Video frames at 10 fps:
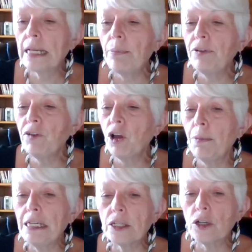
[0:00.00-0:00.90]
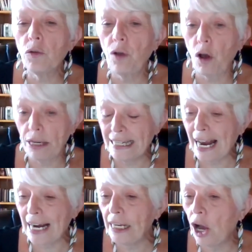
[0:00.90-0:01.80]
a couple of comments on
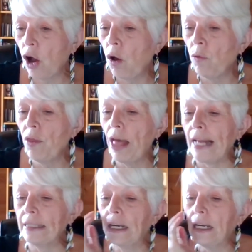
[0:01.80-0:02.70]
exactly on that.